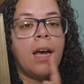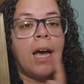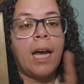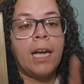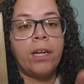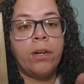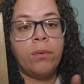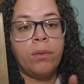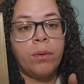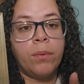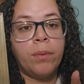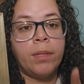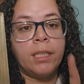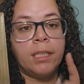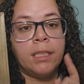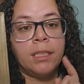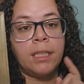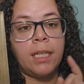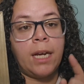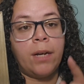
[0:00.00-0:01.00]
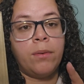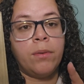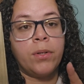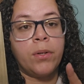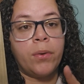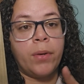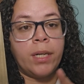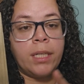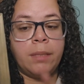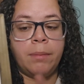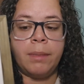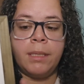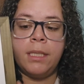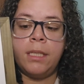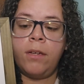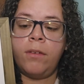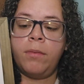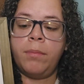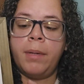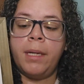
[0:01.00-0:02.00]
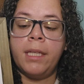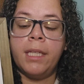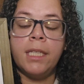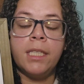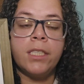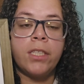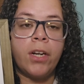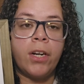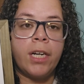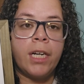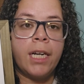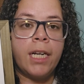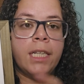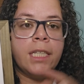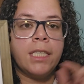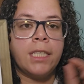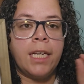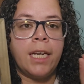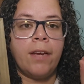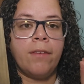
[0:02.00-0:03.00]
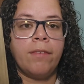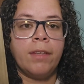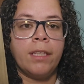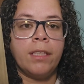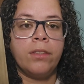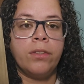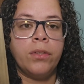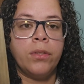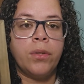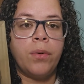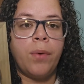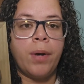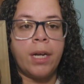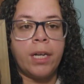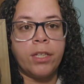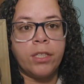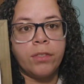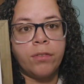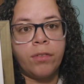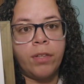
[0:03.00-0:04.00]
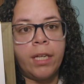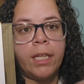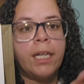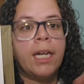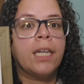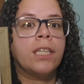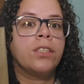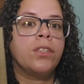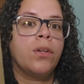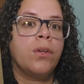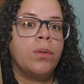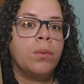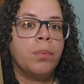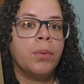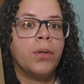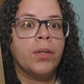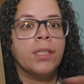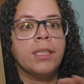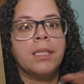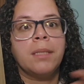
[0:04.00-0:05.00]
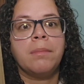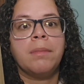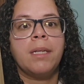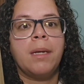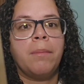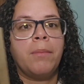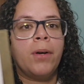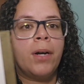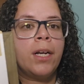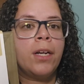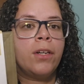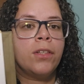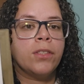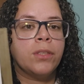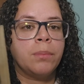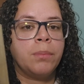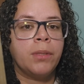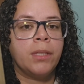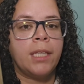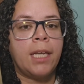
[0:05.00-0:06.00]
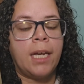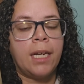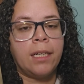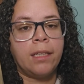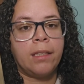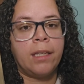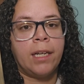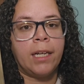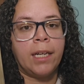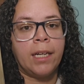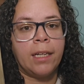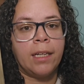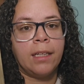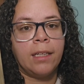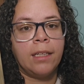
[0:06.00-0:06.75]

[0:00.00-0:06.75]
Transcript: I don't know what it is. I will correct myself, but I think it's Heart in Hand, and they have like little Quakers for like October and September, and I can also put that in there.